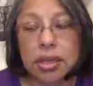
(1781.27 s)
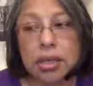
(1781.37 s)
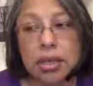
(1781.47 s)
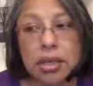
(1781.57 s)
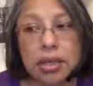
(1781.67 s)

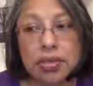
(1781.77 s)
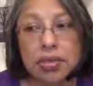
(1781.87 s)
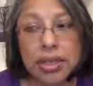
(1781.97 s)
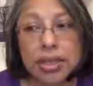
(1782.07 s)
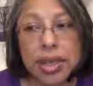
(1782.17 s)

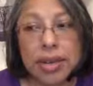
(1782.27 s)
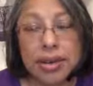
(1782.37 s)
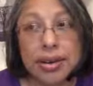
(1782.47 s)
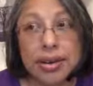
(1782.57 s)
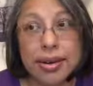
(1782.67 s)
what is that,
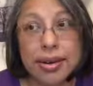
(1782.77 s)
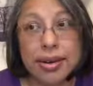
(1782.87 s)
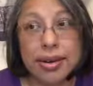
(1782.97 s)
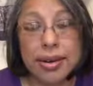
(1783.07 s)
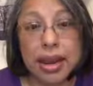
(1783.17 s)

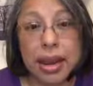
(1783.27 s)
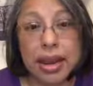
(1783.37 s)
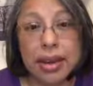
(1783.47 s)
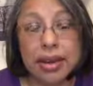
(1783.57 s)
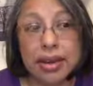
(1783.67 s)

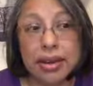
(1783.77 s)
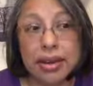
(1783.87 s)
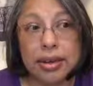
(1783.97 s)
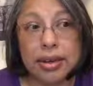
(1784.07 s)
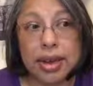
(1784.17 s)
9
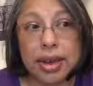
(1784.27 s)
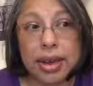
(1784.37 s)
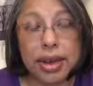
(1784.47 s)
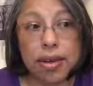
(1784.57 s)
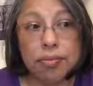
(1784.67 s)

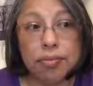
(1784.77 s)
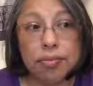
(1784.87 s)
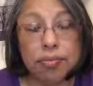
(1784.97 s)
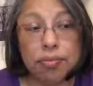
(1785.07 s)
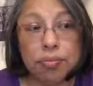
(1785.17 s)

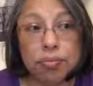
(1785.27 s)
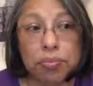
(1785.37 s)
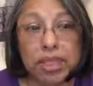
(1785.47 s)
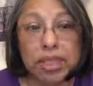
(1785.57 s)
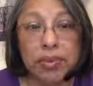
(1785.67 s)
a.m.
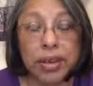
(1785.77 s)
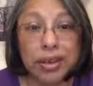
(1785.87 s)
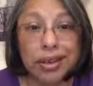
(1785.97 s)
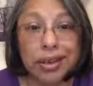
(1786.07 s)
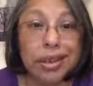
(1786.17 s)
Pacific?
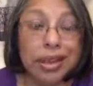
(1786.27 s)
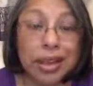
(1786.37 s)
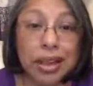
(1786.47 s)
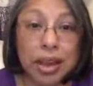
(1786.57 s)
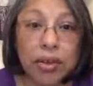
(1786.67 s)
I think I
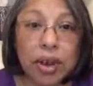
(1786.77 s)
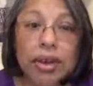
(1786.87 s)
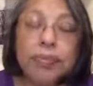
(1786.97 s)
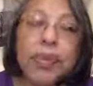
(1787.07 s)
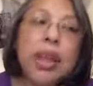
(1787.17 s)
got that right.